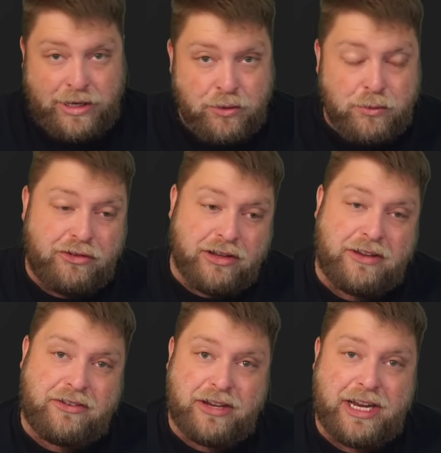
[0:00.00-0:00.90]

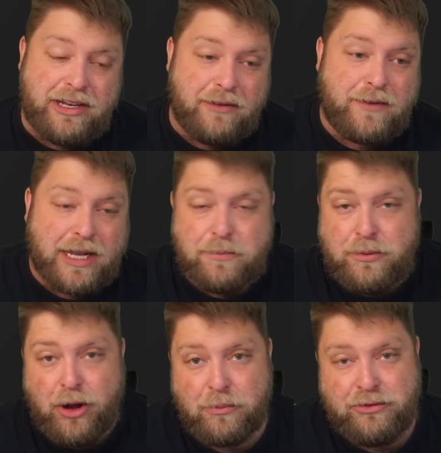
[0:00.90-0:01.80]
usually see
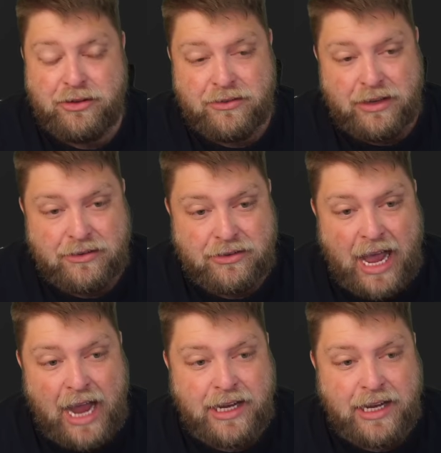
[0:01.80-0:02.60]
developer options inside